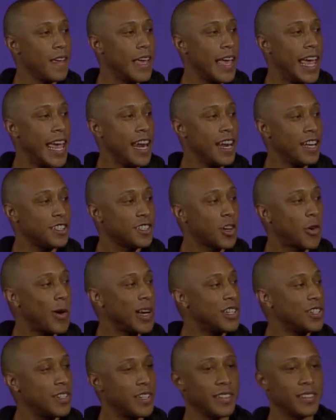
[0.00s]
and his
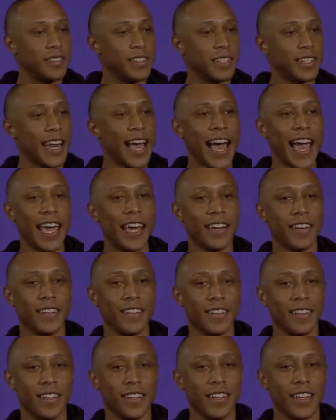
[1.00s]
question tonight
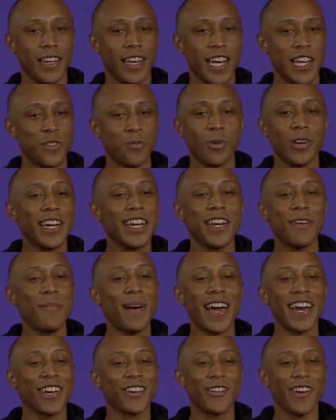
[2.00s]
is, will
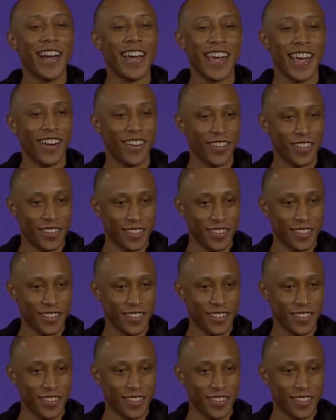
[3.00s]
anybody cry out?